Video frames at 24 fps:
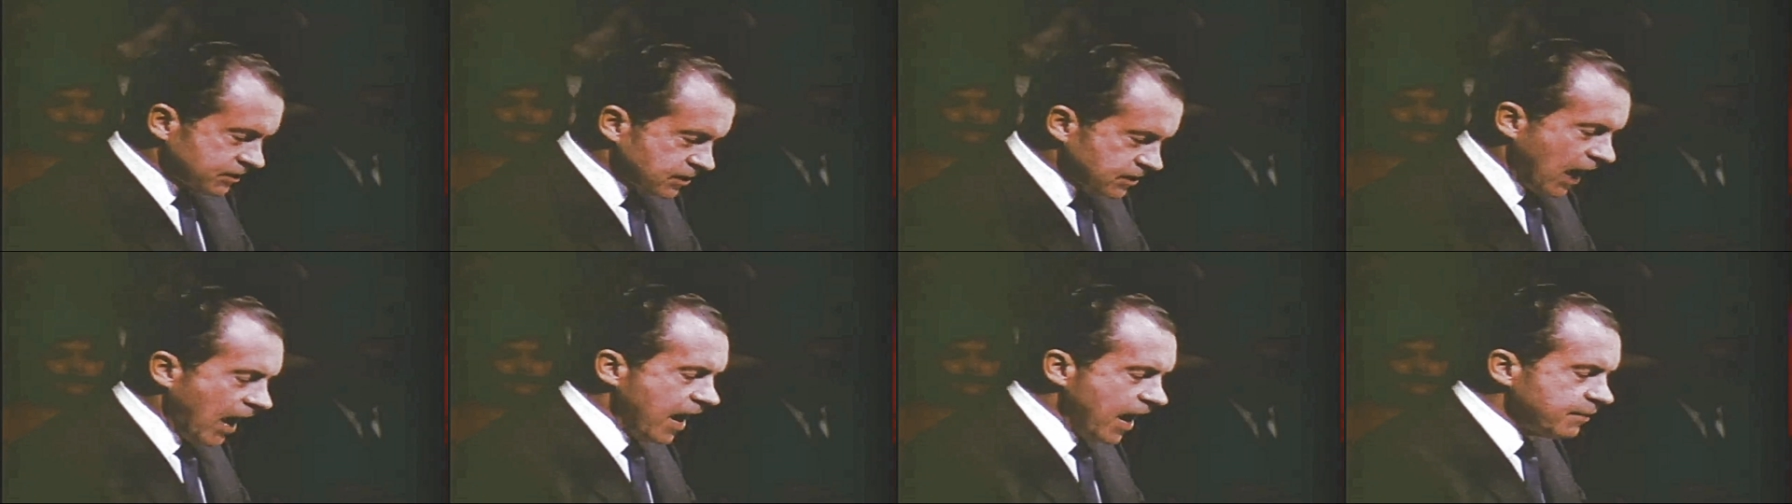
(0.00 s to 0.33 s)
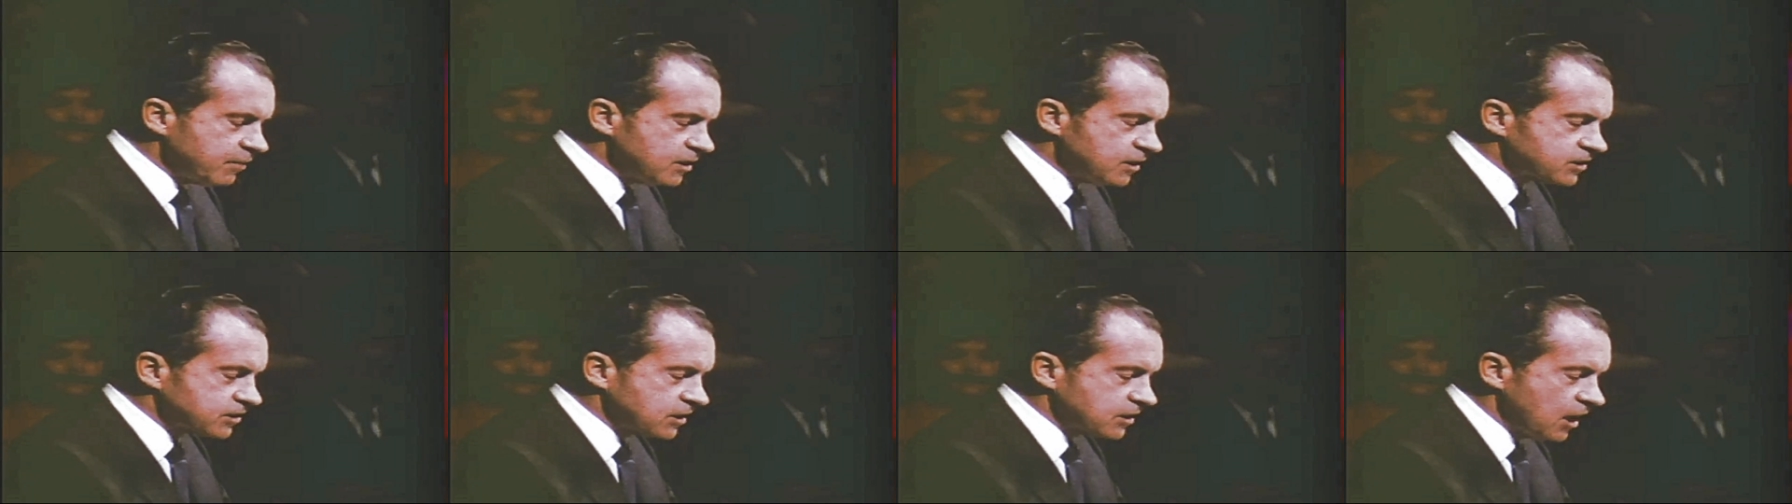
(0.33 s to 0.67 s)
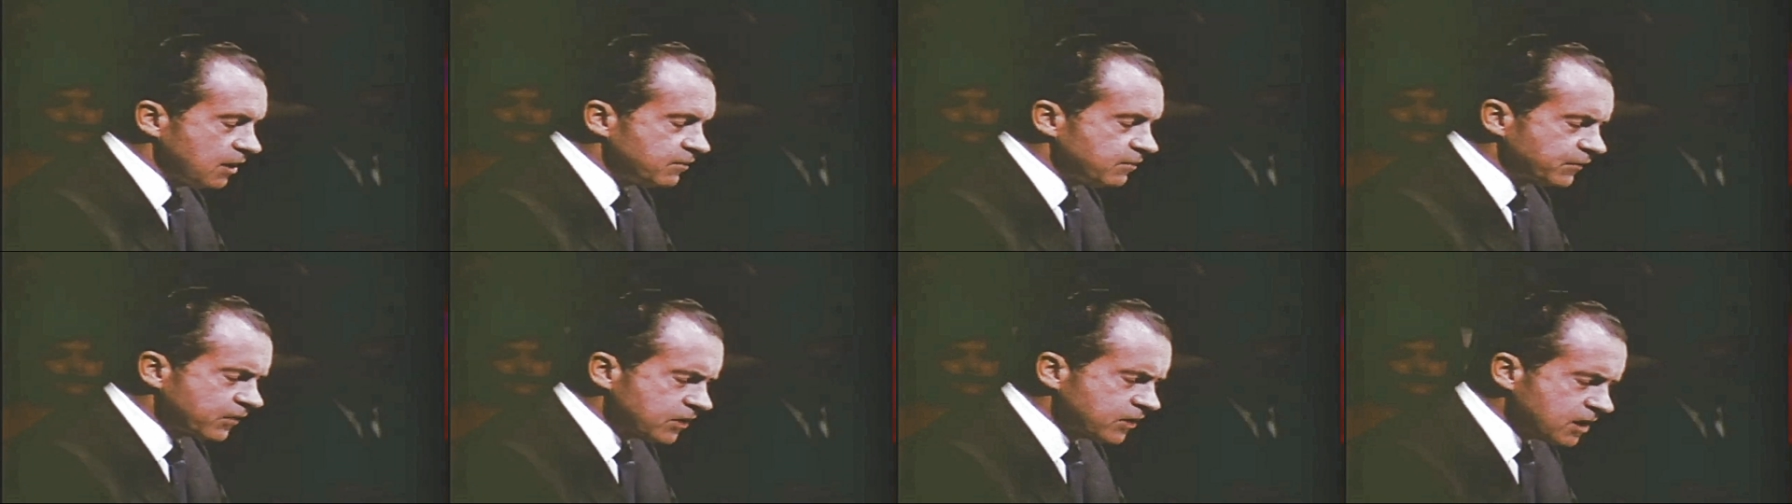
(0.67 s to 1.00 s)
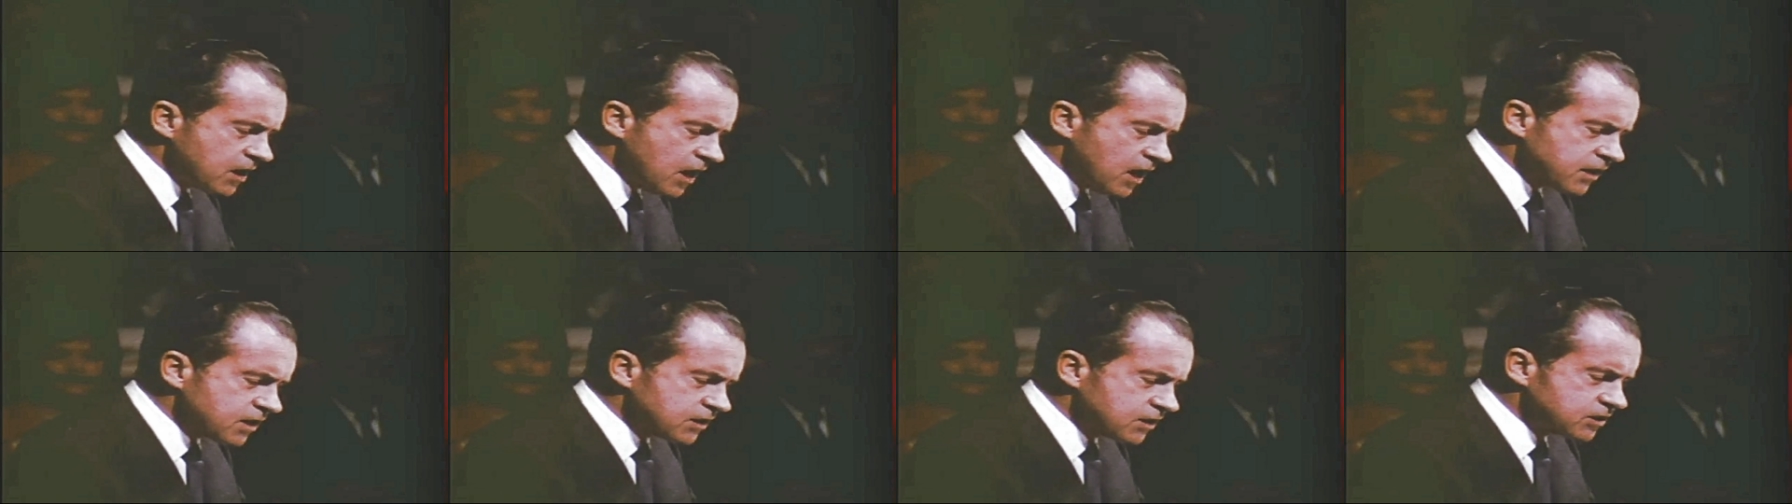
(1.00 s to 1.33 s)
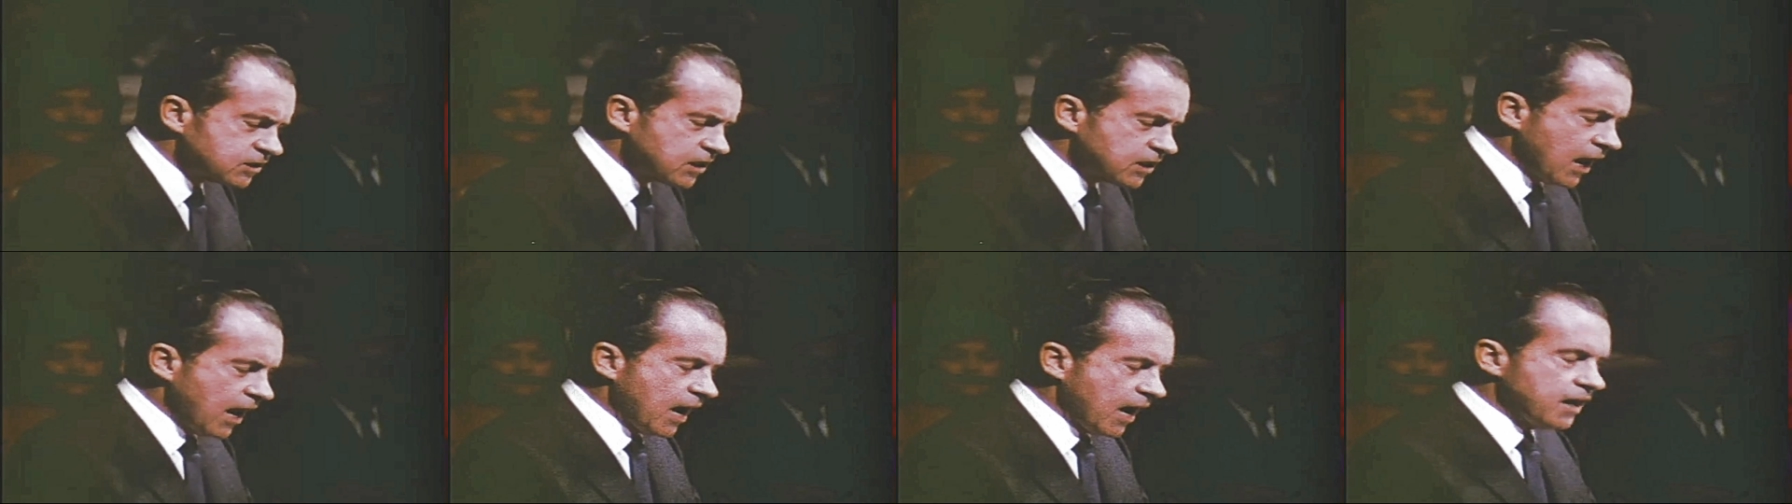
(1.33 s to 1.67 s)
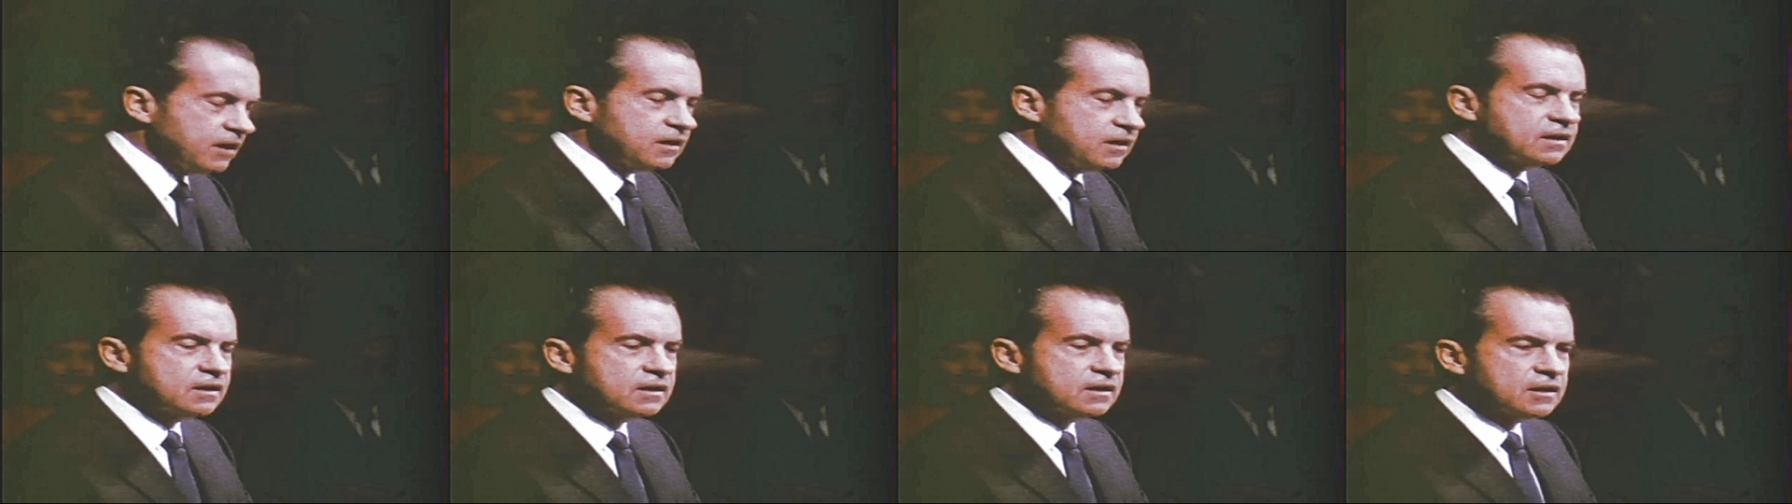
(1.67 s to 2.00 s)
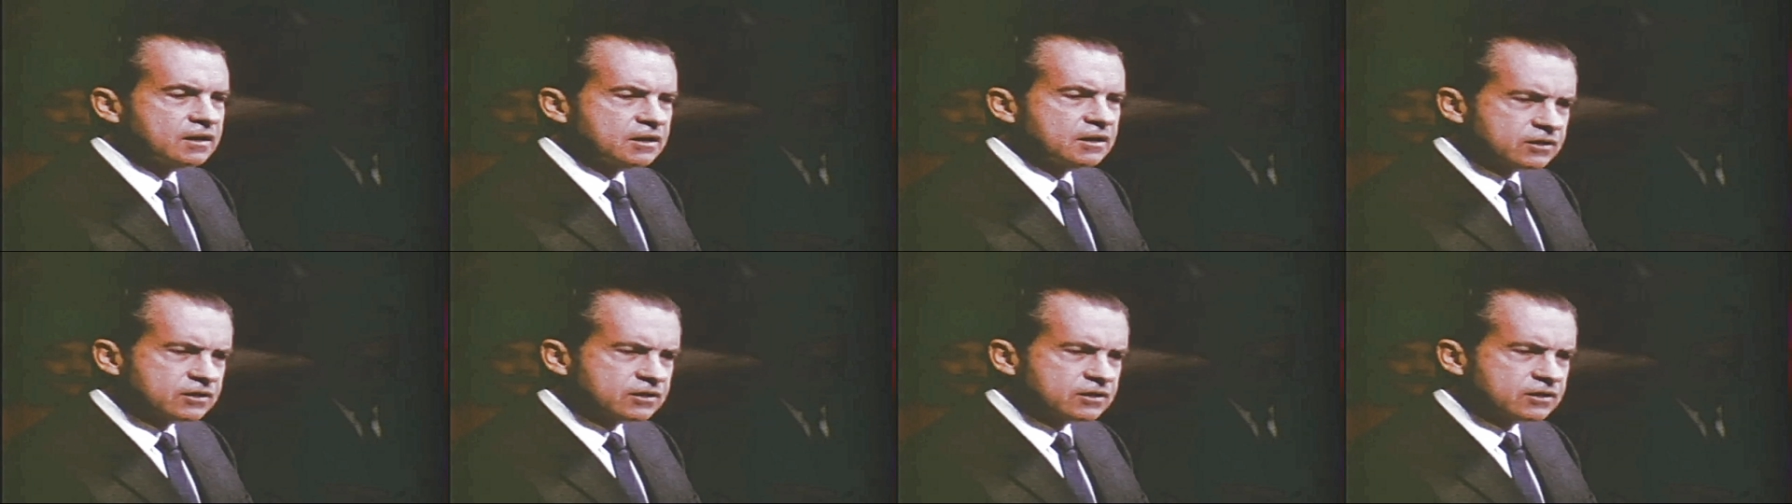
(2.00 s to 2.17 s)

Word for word: The time has come for the other side